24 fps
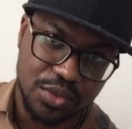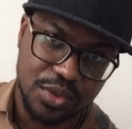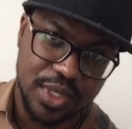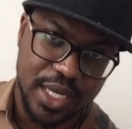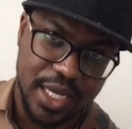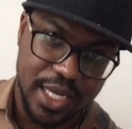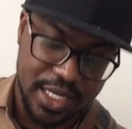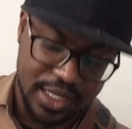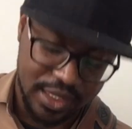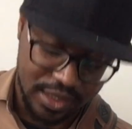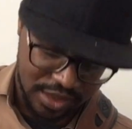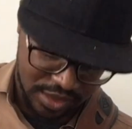
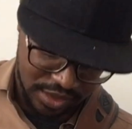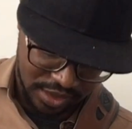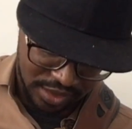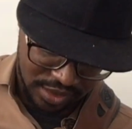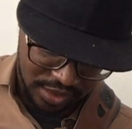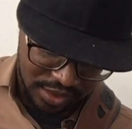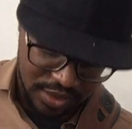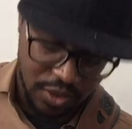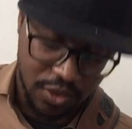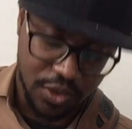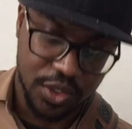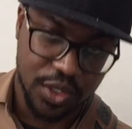to 8,
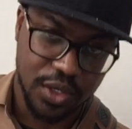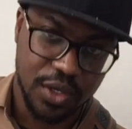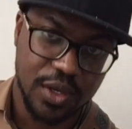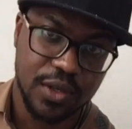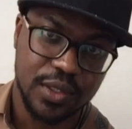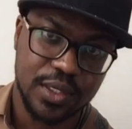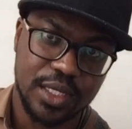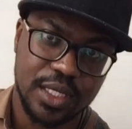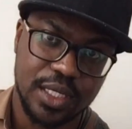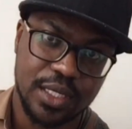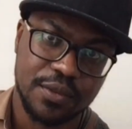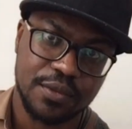or your
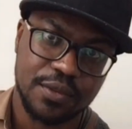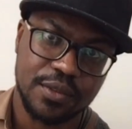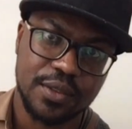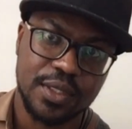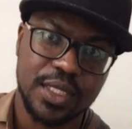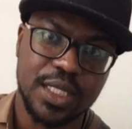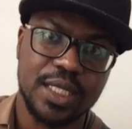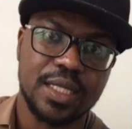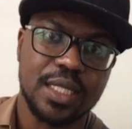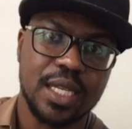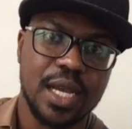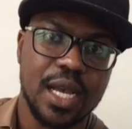octave,
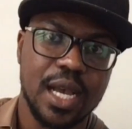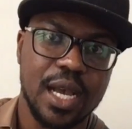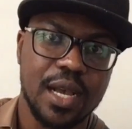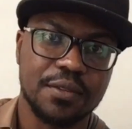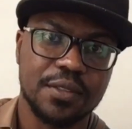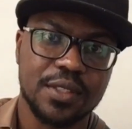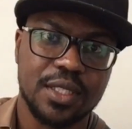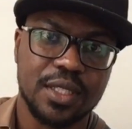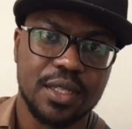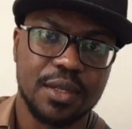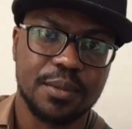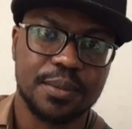is a
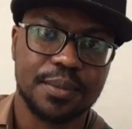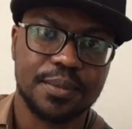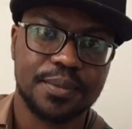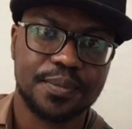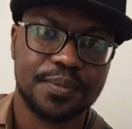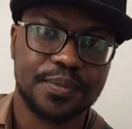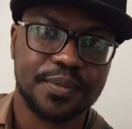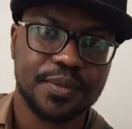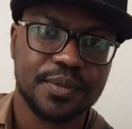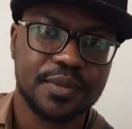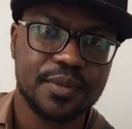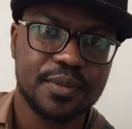half step.
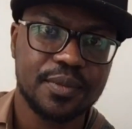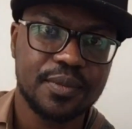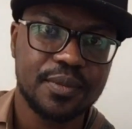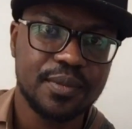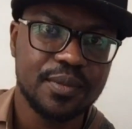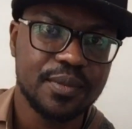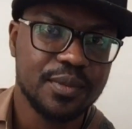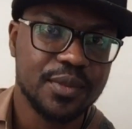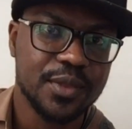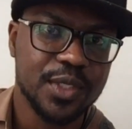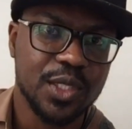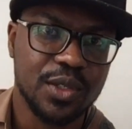
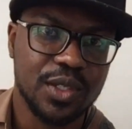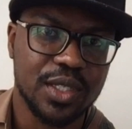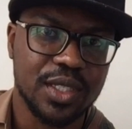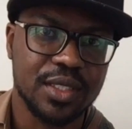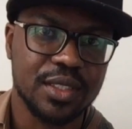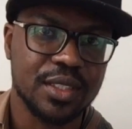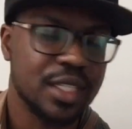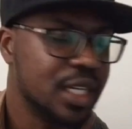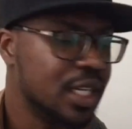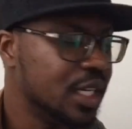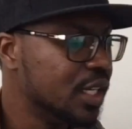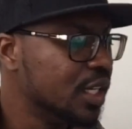
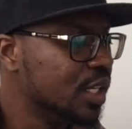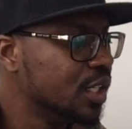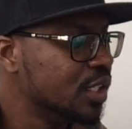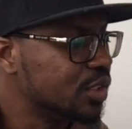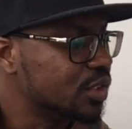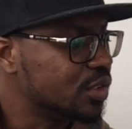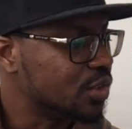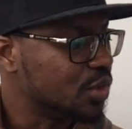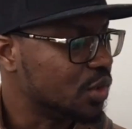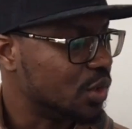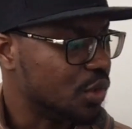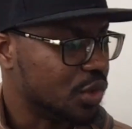Okay,
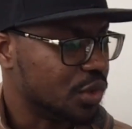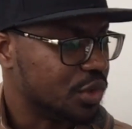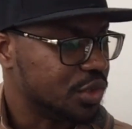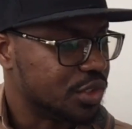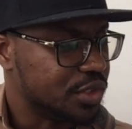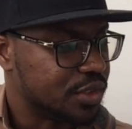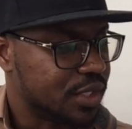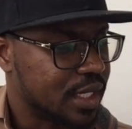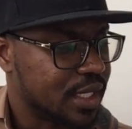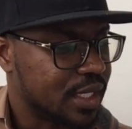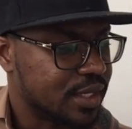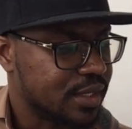so
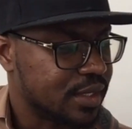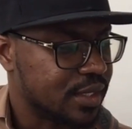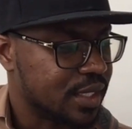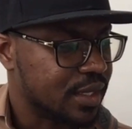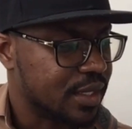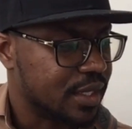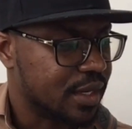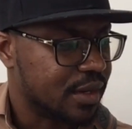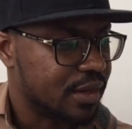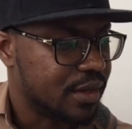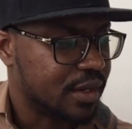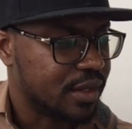you realize
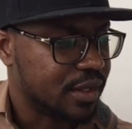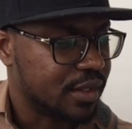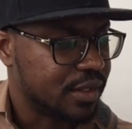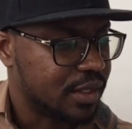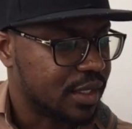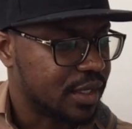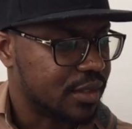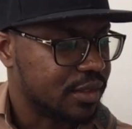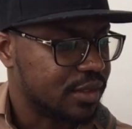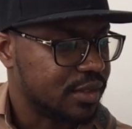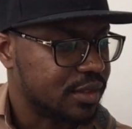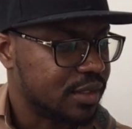that
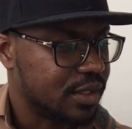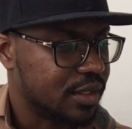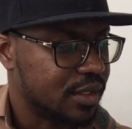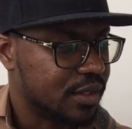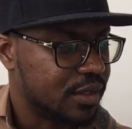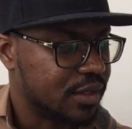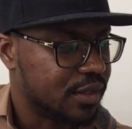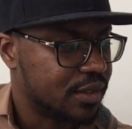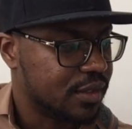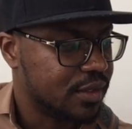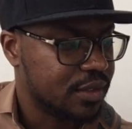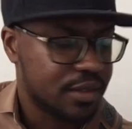there is
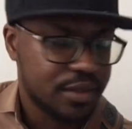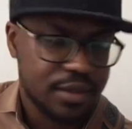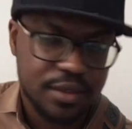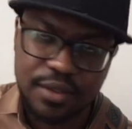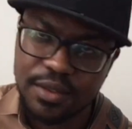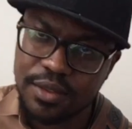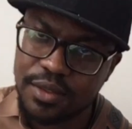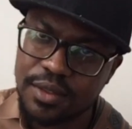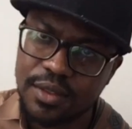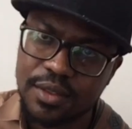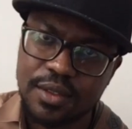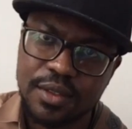a
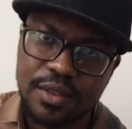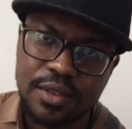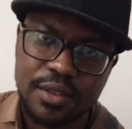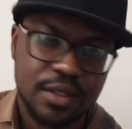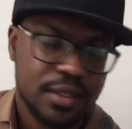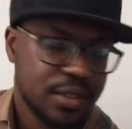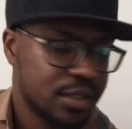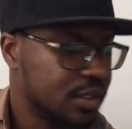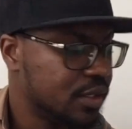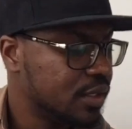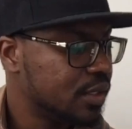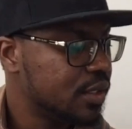
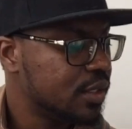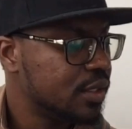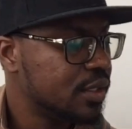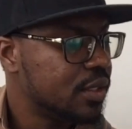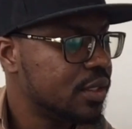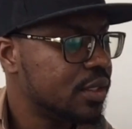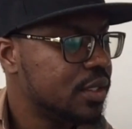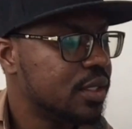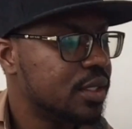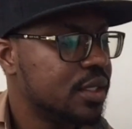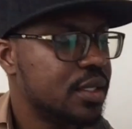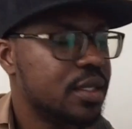
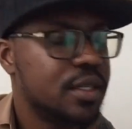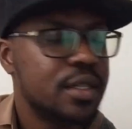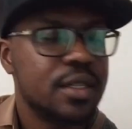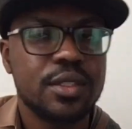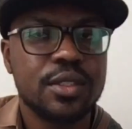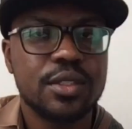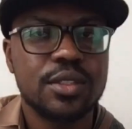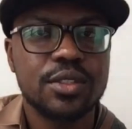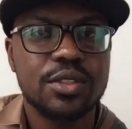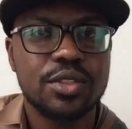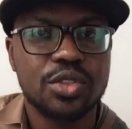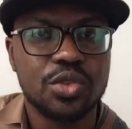
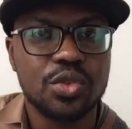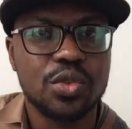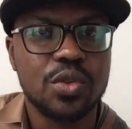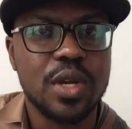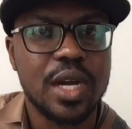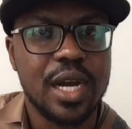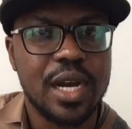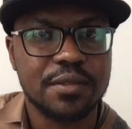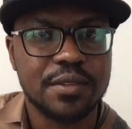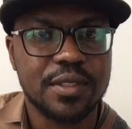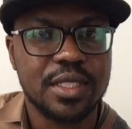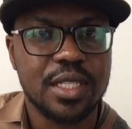2
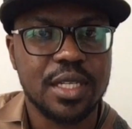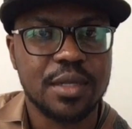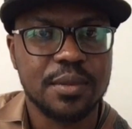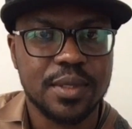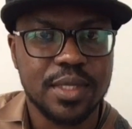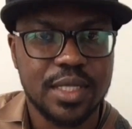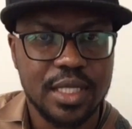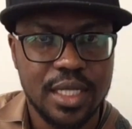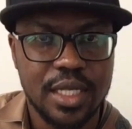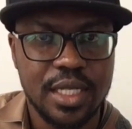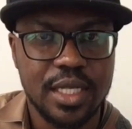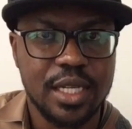half
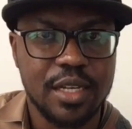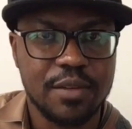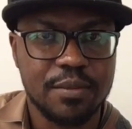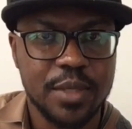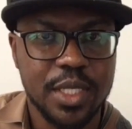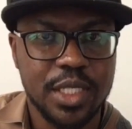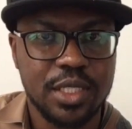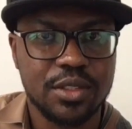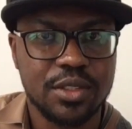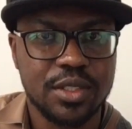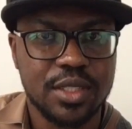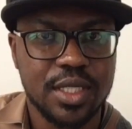steps in the
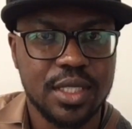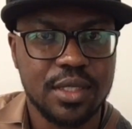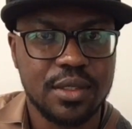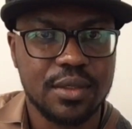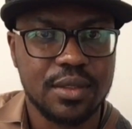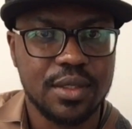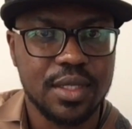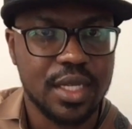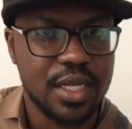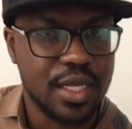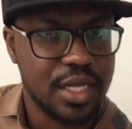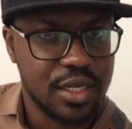major
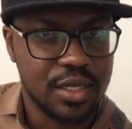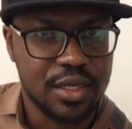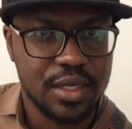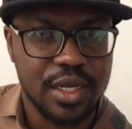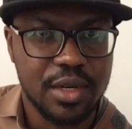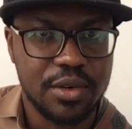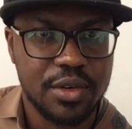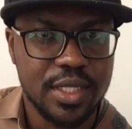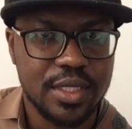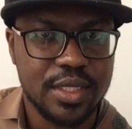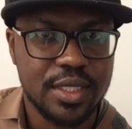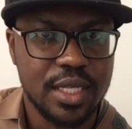scale, and
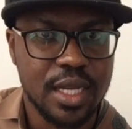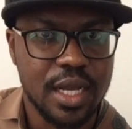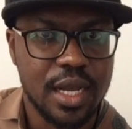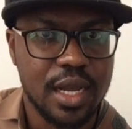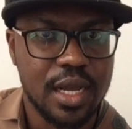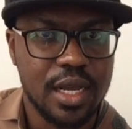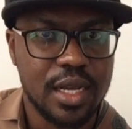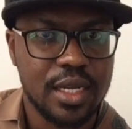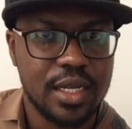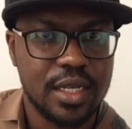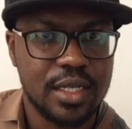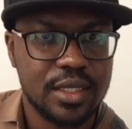the rest
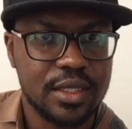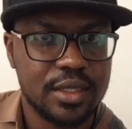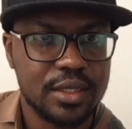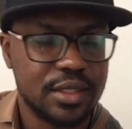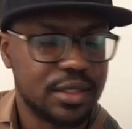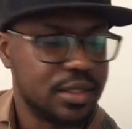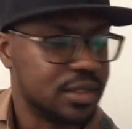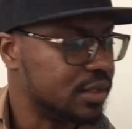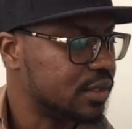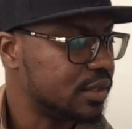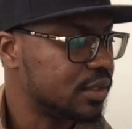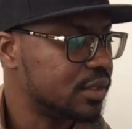are
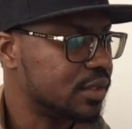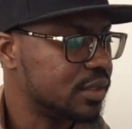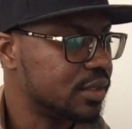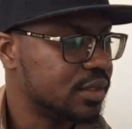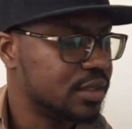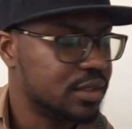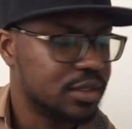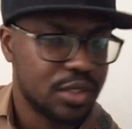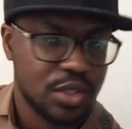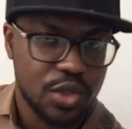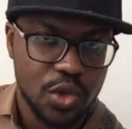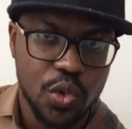just
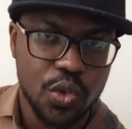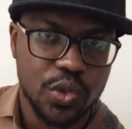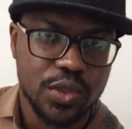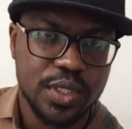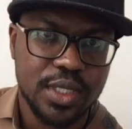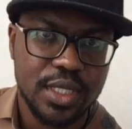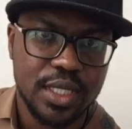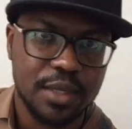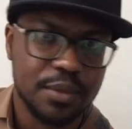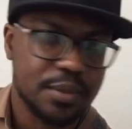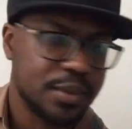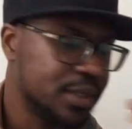whole
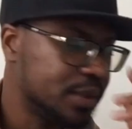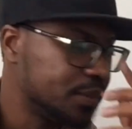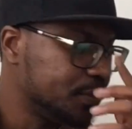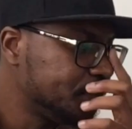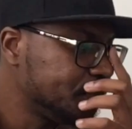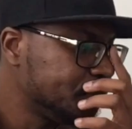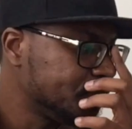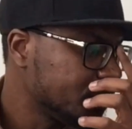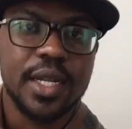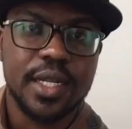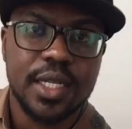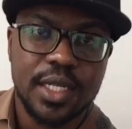steps.
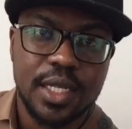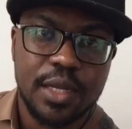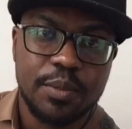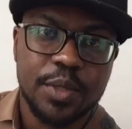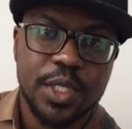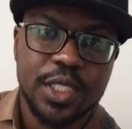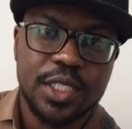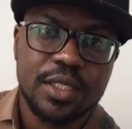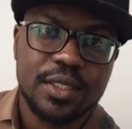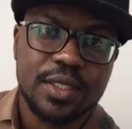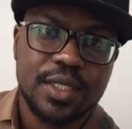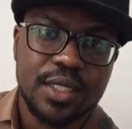And in the
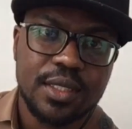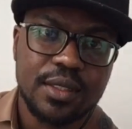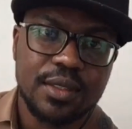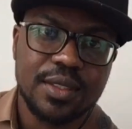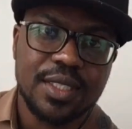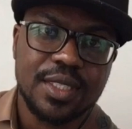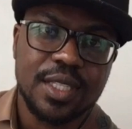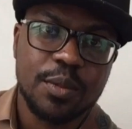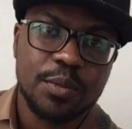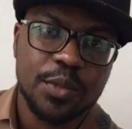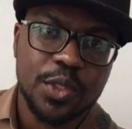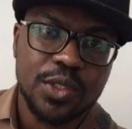major scale,
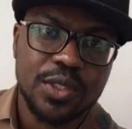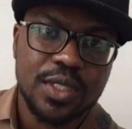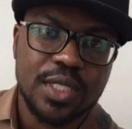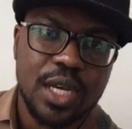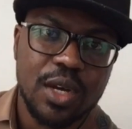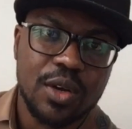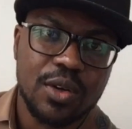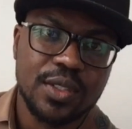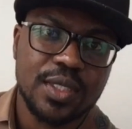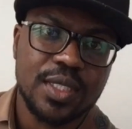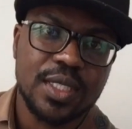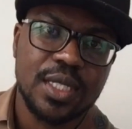some notes
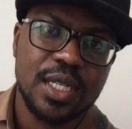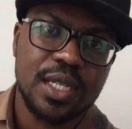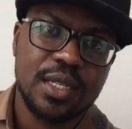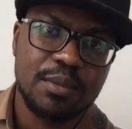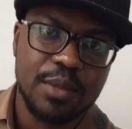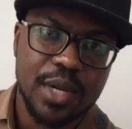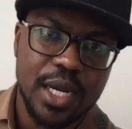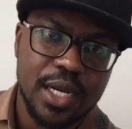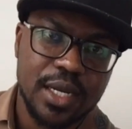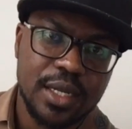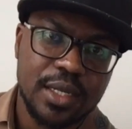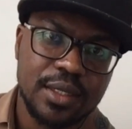are considered
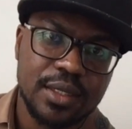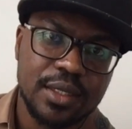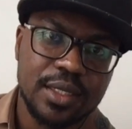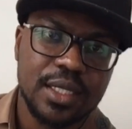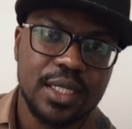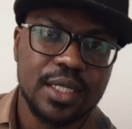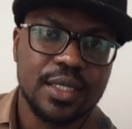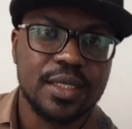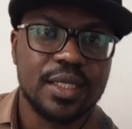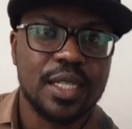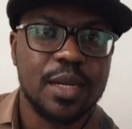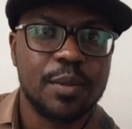
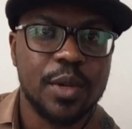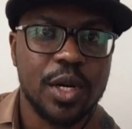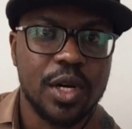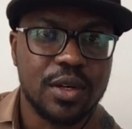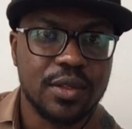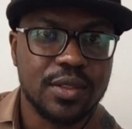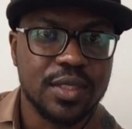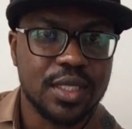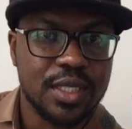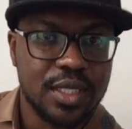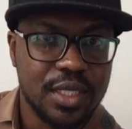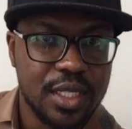minor and some are
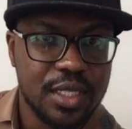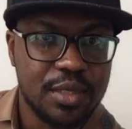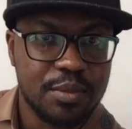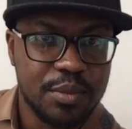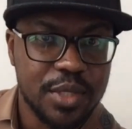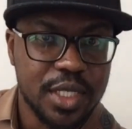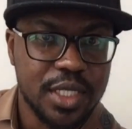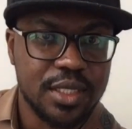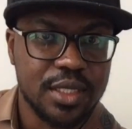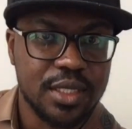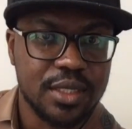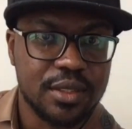considered
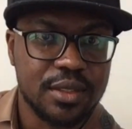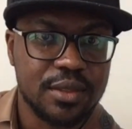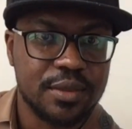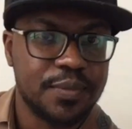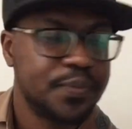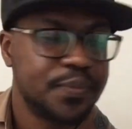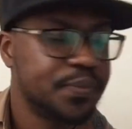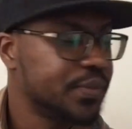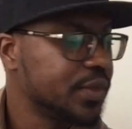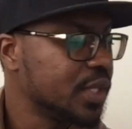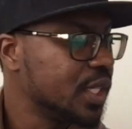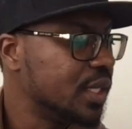major.
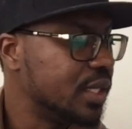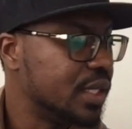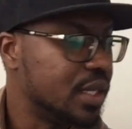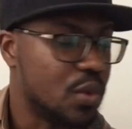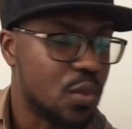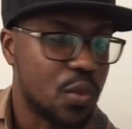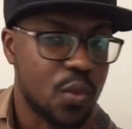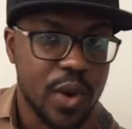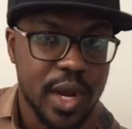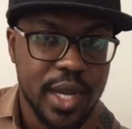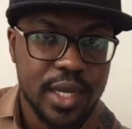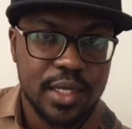
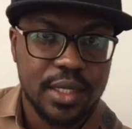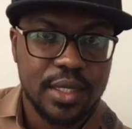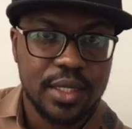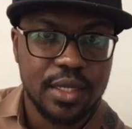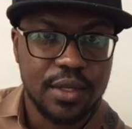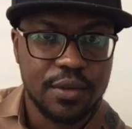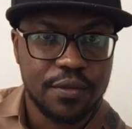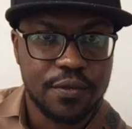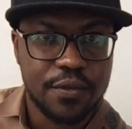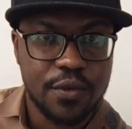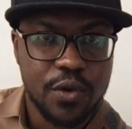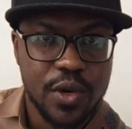The 1,
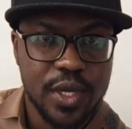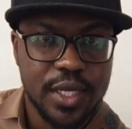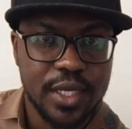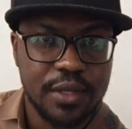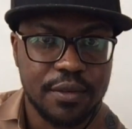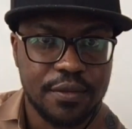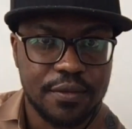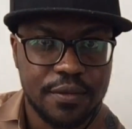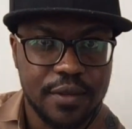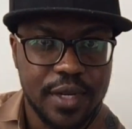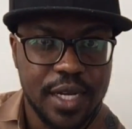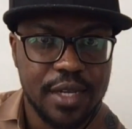the 4,
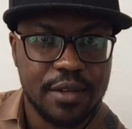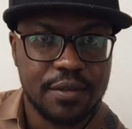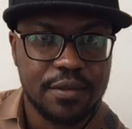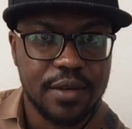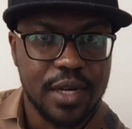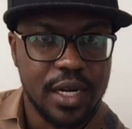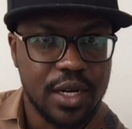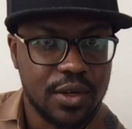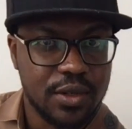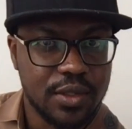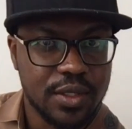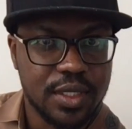and the
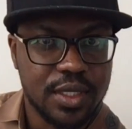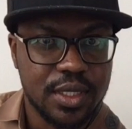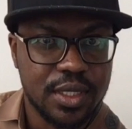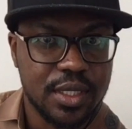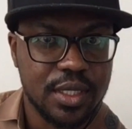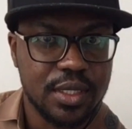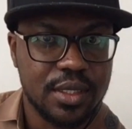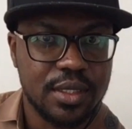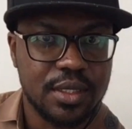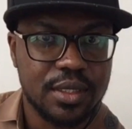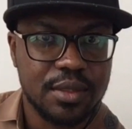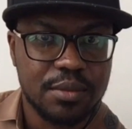5 are
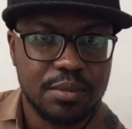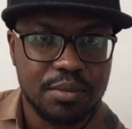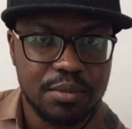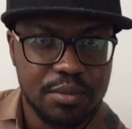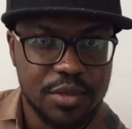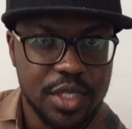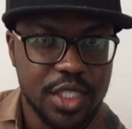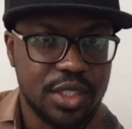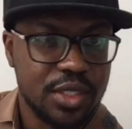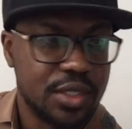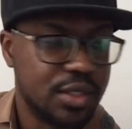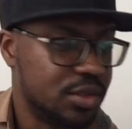considered
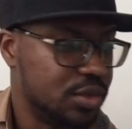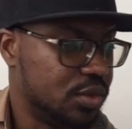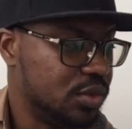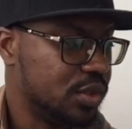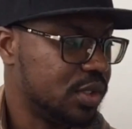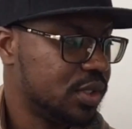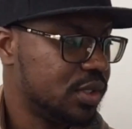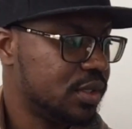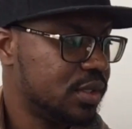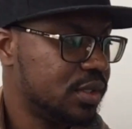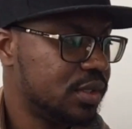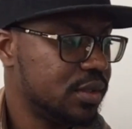major
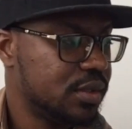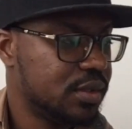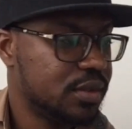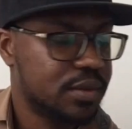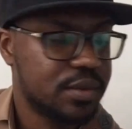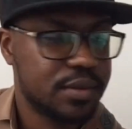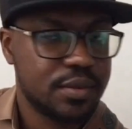notes,